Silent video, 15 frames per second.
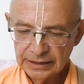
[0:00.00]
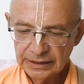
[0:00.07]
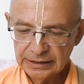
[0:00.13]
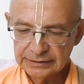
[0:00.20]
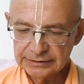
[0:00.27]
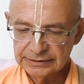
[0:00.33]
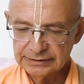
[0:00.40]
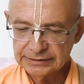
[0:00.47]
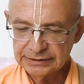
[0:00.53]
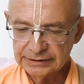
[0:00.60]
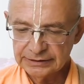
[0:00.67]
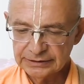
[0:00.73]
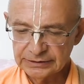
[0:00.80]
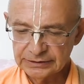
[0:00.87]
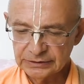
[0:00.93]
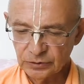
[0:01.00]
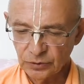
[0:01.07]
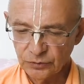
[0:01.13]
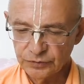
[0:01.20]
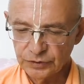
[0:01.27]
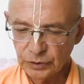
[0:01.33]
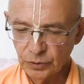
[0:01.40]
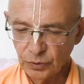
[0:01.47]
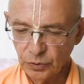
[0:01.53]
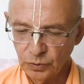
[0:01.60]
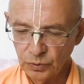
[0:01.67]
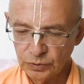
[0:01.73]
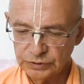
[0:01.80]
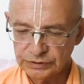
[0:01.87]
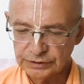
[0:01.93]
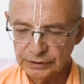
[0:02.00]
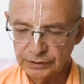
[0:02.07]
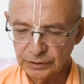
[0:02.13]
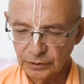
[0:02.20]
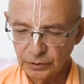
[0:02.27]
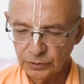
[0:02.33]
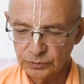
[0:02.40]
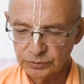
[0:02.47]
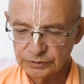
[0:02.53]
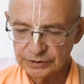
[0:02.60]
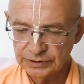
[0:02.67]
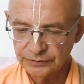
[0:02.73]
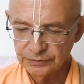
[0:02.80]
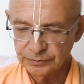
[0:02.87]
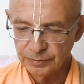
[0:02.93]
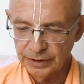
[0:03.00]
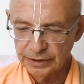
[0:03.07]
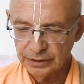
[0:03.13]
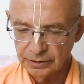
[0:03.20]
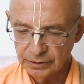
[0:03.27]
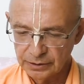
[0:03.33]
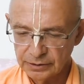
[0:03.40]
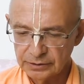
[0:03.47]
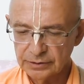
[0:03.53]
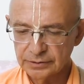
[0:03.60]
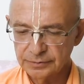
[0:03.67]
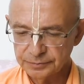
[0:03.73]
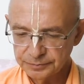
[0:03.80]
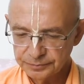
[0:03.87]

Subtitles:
consist of the codes and laws given by God.